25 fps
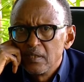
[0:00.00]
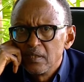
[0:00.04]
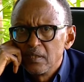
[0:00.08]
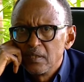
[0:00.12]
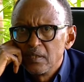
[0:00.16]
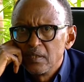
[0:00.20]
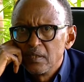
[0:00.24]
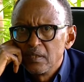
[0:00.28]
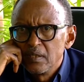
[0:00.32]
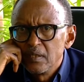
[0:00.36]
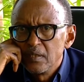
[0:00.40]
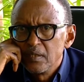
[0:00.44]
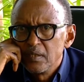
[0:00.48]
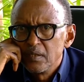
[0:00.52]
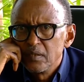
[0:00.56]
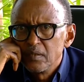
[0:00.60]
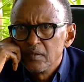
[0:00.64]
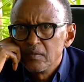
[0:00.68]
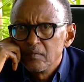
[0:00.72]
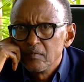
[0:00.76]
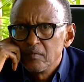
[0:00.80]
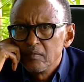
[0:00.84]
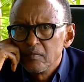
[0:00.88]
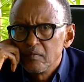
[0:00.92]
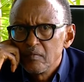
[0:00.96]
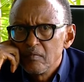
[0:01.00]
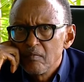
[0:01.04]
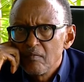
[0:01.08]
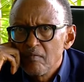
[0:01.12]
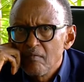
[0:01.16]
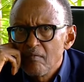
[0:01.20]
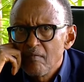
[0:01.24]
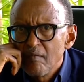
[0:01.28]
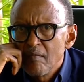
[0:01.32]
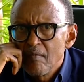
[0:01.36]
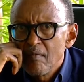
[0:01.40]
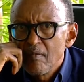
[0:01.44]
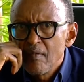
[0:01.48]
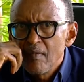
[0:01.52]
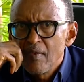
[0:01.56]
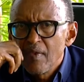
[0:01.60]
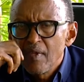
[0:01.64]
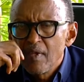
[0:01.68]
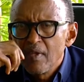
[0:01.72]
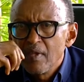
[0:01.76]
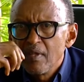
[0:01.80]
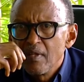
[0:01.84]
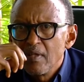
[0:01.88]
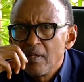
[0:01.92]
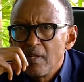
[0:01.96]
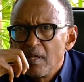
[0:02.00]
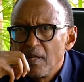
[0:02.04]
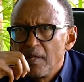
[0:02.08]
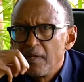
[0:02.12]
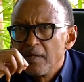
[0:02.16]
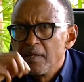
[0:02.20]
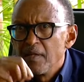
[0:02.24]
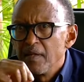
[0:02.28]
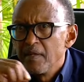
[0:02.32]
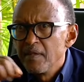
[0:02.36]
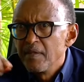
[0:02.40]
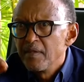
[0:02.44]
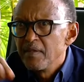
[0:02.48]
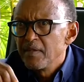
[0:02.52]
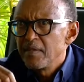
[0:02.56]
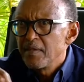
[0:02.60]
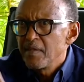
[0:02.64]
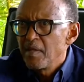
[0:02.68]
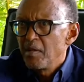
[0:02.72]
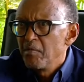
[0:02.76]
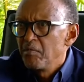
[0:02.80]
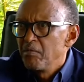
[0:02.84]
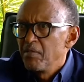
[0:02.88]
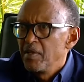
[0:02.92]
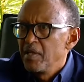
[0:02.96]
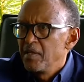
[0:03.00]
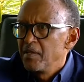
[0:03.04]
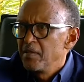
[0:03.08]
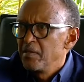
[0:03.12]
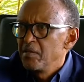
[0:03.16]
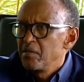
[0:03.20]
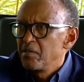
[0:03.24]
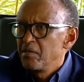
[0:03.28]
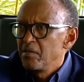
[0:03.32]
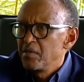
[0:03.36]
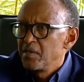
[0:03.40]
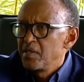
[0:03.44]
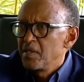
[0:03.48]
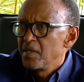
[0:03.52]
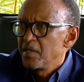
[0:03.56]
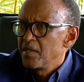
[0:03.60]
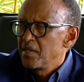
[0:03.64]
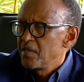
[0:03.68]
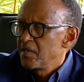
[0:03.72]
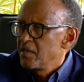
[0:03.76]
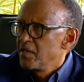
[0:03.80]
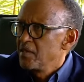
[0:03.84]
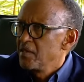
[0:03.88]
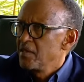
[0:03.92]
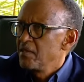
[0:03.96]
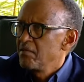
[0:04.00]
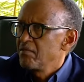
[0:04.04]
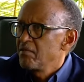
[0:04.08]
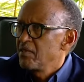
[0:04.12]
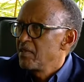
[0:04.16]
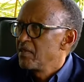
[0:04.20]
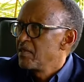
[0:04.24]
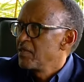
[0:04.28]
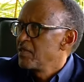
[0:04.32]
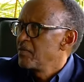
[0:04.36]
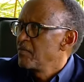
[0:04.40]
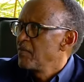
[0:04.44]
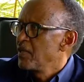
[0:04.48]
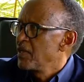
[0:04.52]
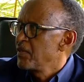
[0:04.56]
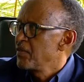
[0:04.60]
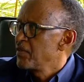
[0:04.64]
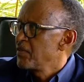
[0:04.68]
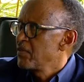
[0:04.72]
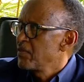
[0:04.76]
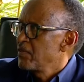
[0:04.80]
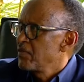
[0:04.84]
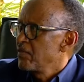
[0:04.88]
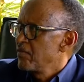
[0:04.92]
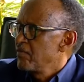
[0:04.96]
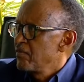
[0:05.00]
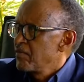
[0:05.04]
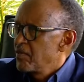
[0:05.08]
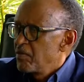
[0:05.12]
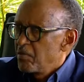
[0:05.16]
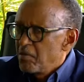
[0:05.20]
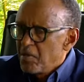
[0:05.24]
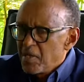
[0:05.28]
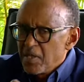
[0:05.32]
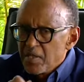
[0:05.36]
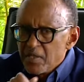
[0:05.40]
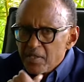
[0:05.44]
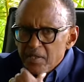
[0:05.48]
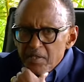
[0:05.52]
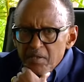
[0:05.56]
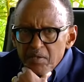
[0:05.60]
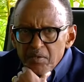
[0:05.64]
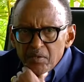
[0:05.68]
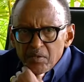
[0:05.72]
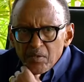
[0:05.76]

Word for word: Um, and then sub headquarters in different parts of the world.